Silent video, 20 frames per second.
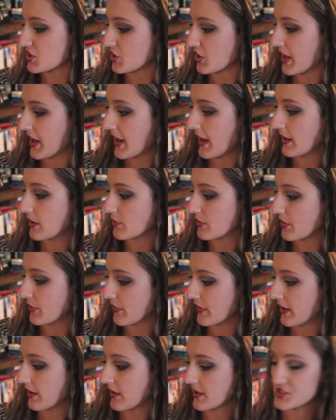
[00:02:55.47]
are great. I don't know
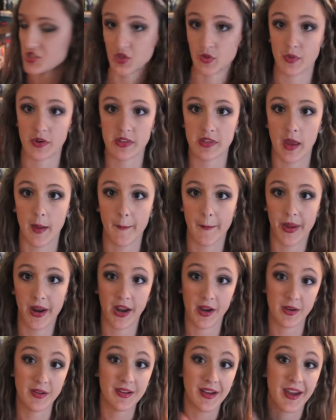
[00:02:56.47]
that I'll actually read them, but
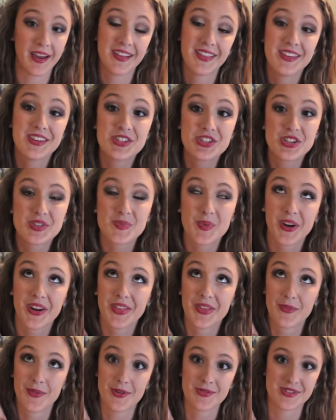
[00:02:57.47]
I, I at least just
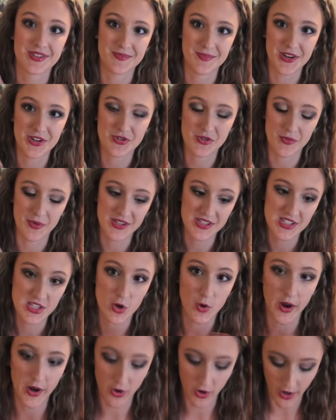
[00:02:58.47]
wanted the Rose and Dimitri one,
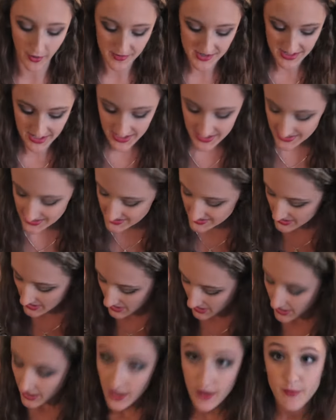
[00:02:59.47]
so I grabbed this.
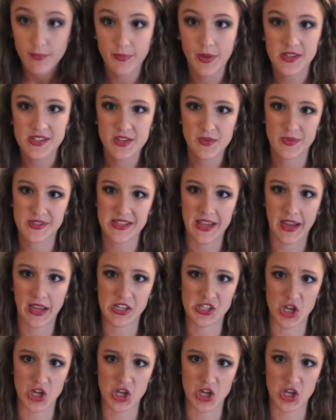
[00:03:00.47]
Plus it was like a